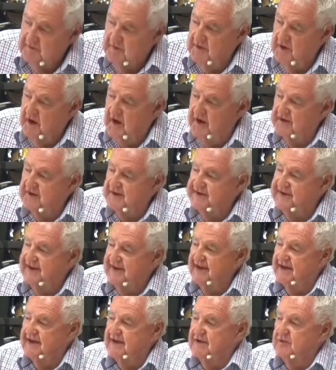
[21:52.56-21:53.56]
we're not
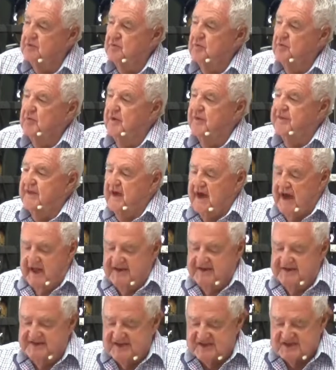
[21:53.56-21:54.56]
dealing with a
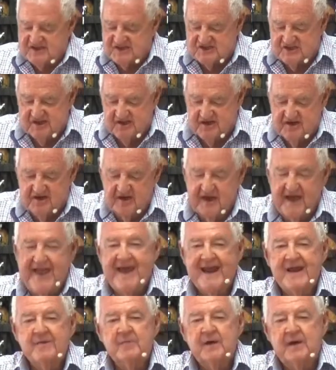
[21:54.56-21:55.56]
distant
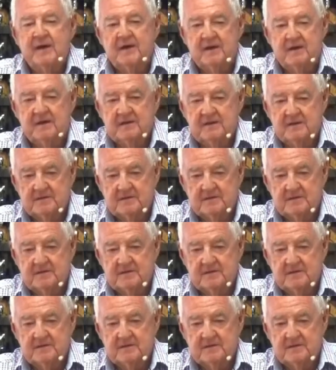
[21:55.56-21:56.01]
enemy.